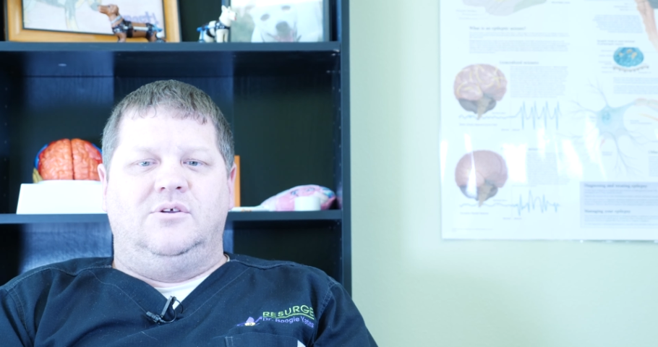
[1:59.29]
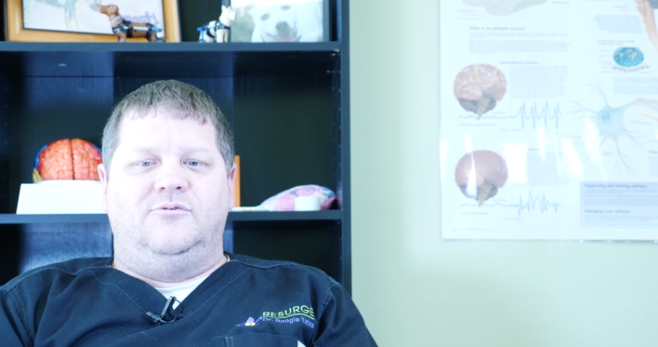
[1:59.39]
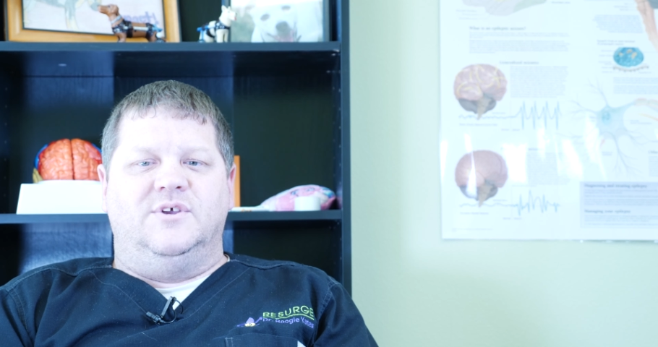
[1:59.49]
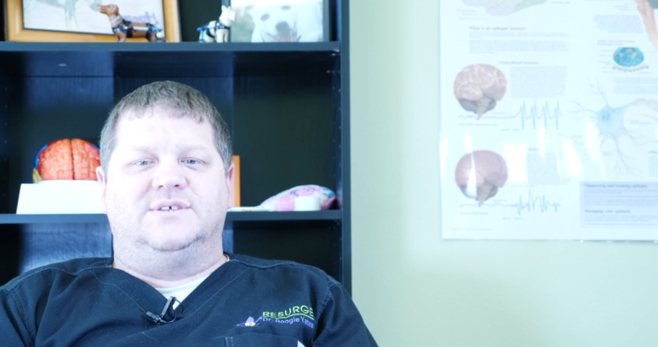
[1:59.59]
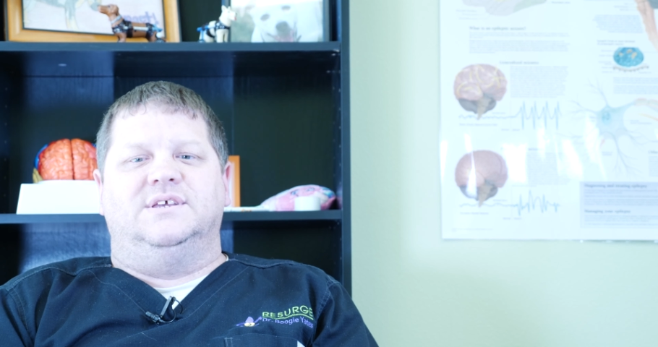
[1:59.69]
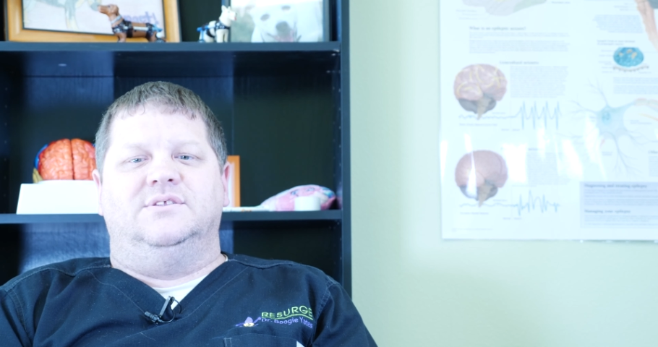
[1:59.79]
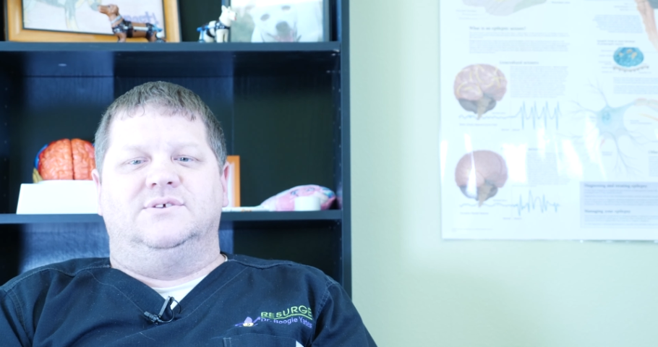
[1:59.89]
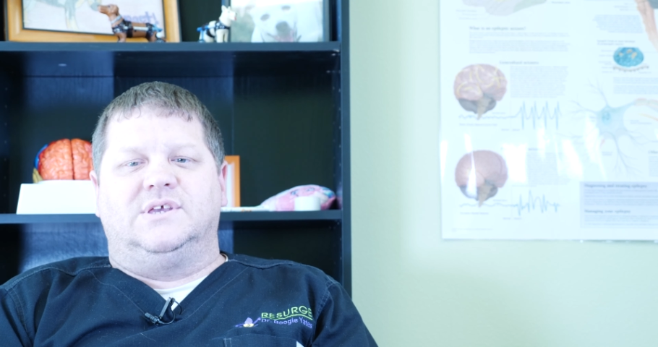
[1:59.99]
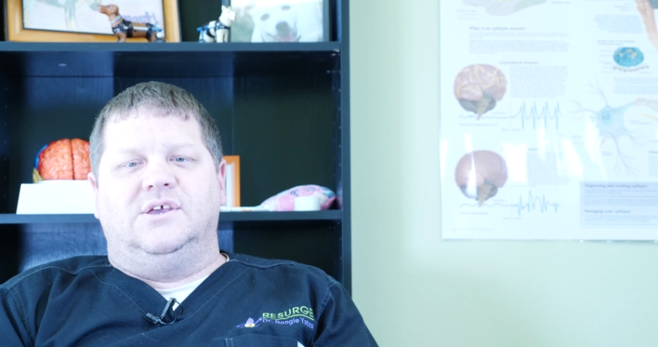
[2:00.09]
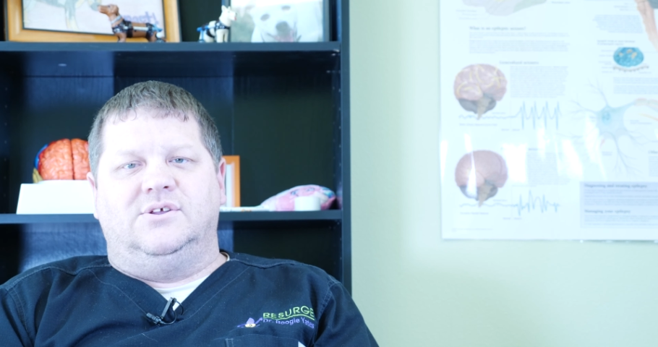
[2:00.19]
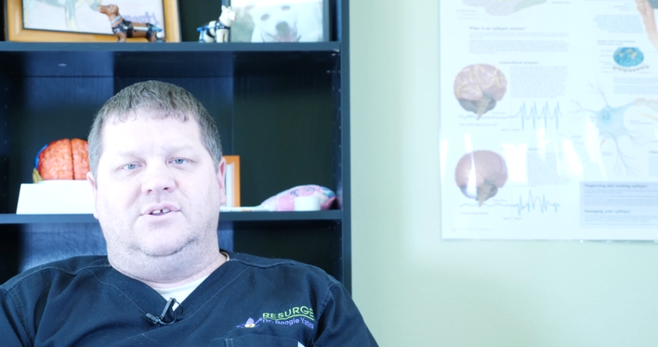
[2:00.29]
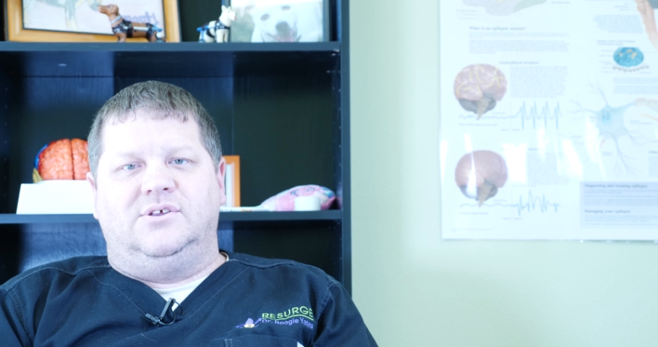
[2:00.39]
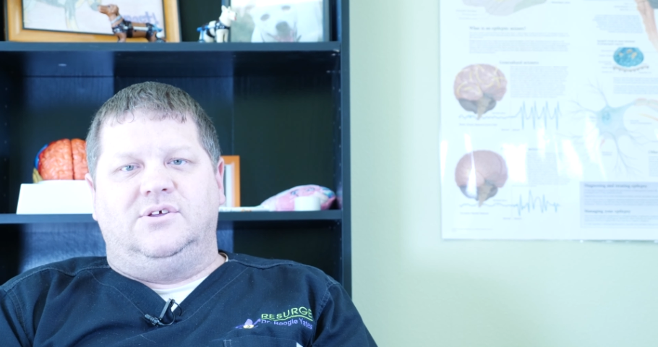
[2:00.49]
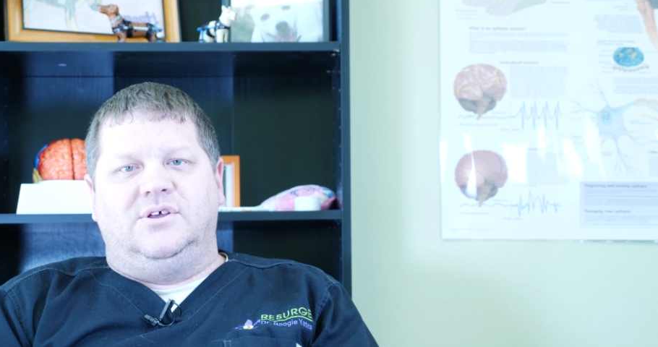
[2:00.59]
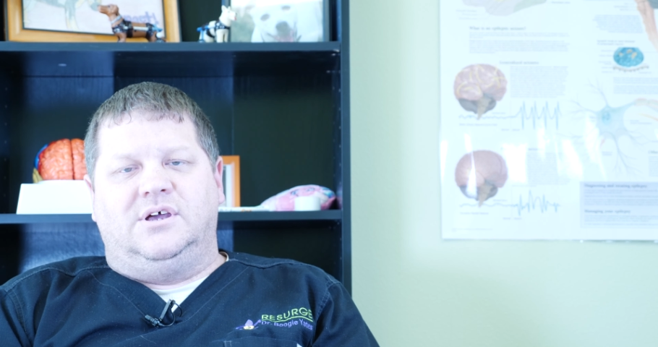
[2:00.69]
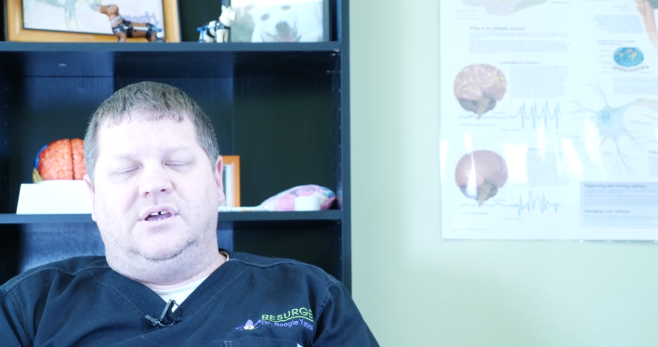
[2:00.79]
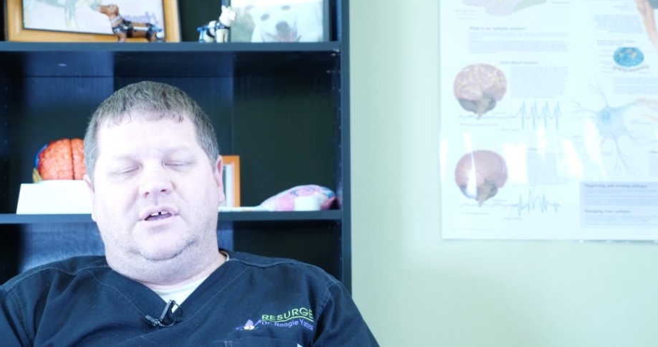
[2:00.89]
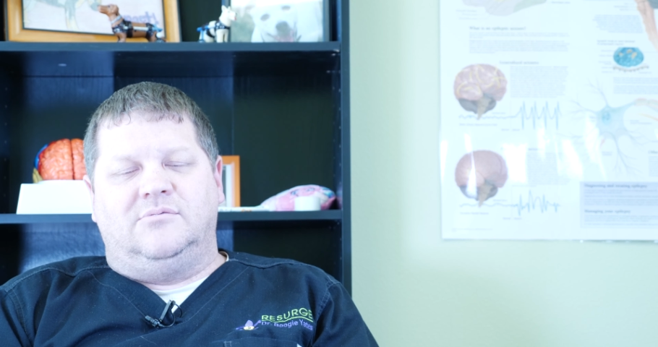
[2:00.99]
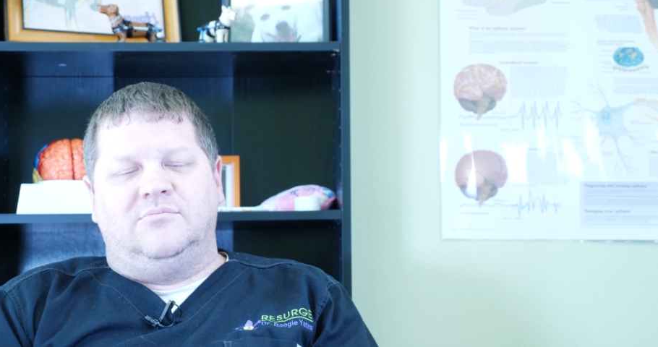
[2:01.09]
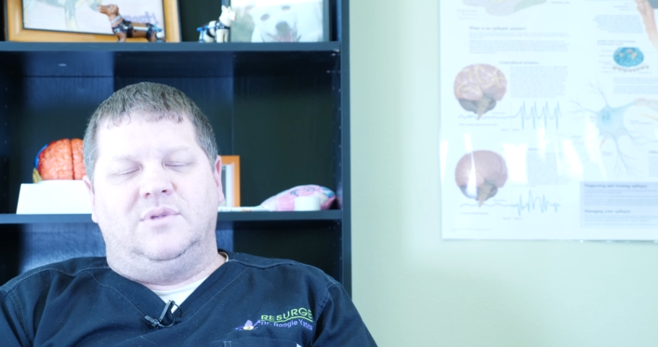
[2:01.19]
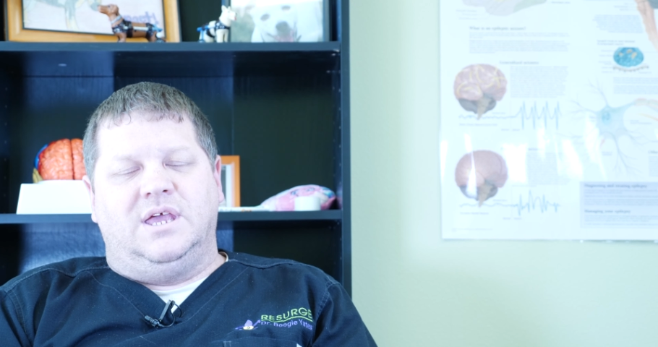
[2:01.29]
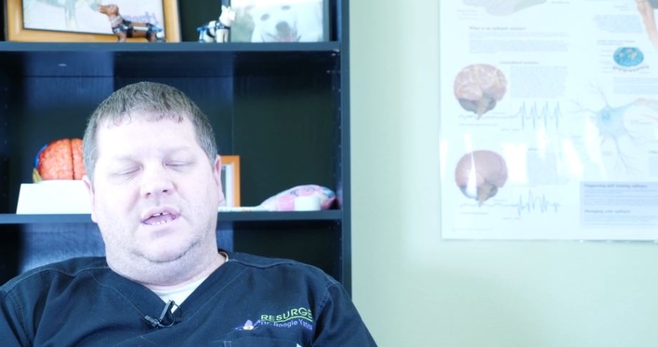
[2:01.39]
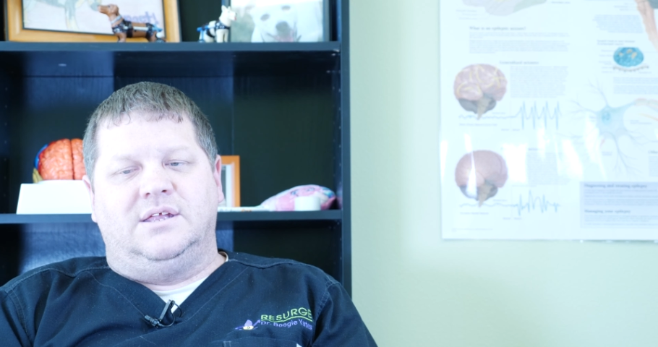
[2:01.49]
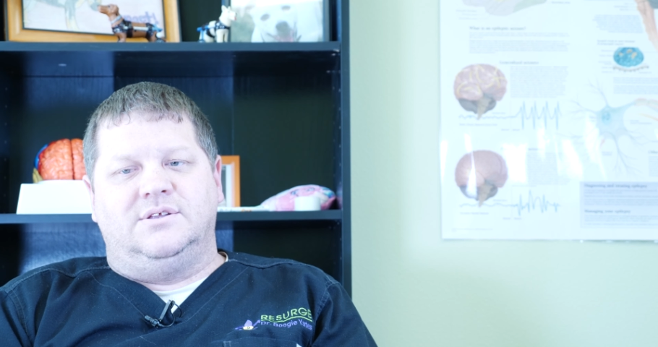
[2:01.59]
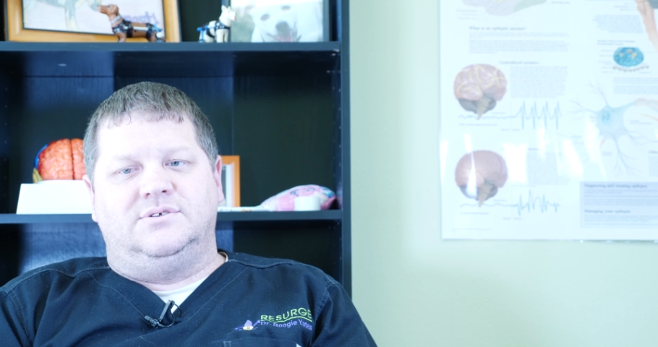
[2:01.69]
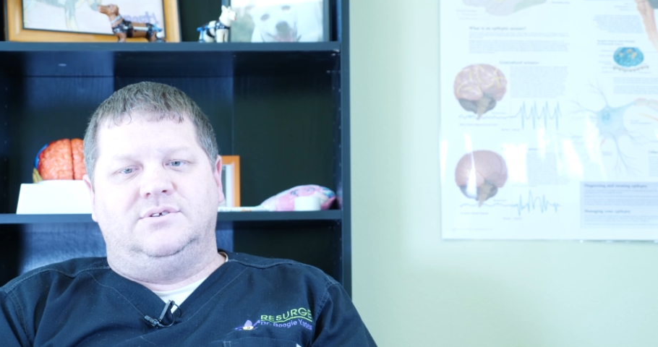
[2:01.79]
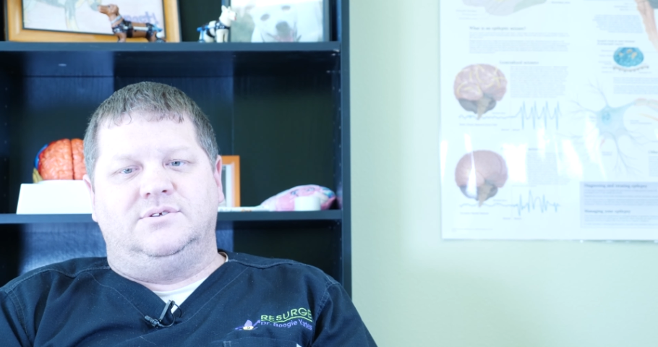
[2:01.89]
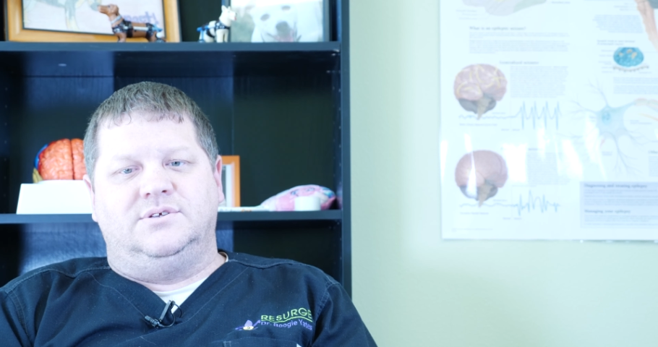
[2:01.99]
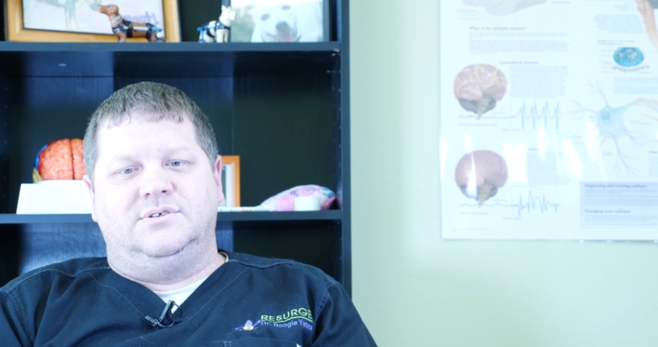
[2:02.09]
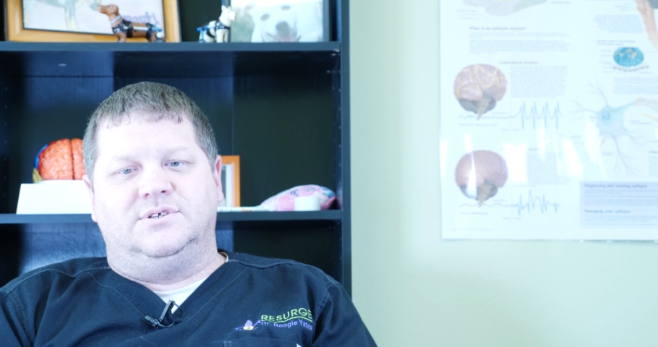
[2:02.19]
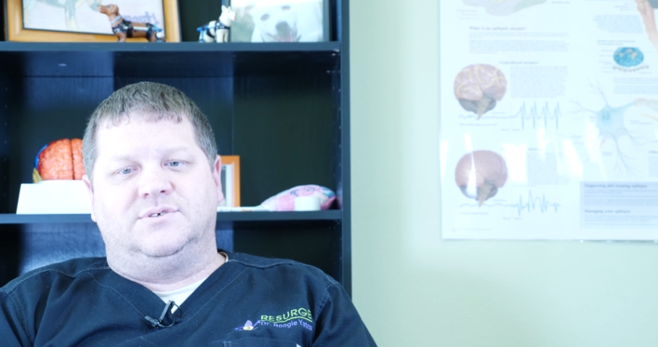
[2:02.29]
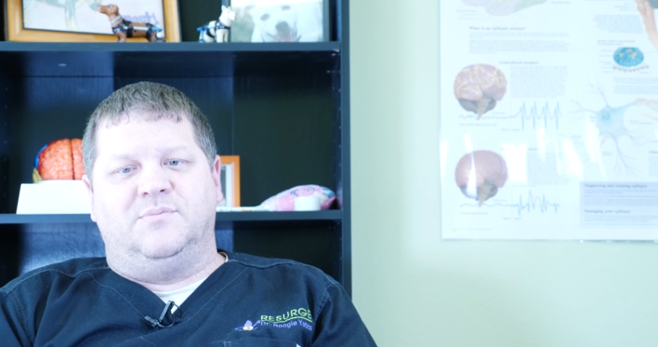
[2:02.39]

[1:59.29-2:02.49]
fixing this kid, and just